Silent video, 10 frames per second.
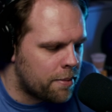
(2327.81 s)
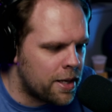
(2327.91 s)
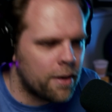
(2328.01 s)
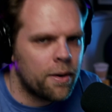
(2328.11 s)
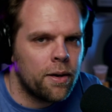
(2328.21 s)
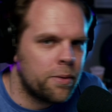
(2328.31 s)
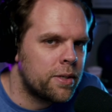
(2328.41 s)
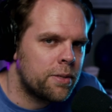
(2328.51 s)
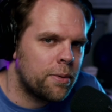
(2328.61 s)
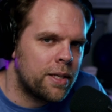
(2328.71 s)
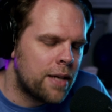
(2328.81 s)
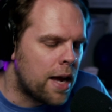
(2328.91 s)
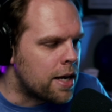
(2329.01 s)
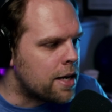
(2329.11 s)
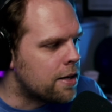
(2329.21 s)
I mean, I don't know what to really
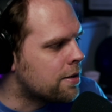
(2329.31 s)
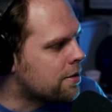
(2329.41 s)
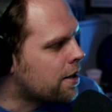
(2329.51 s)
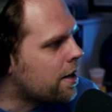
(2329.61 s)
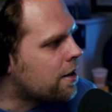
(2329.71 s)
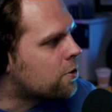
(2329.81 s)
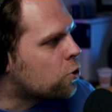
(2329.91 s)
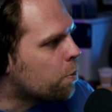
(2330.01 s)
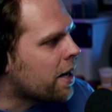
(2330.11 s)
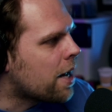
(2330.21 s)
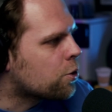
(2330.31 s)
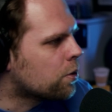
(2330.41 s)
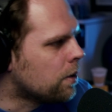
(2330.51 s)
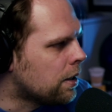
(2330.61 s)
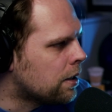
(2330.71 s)
say. It is a
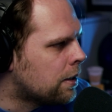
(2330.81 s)
supernatural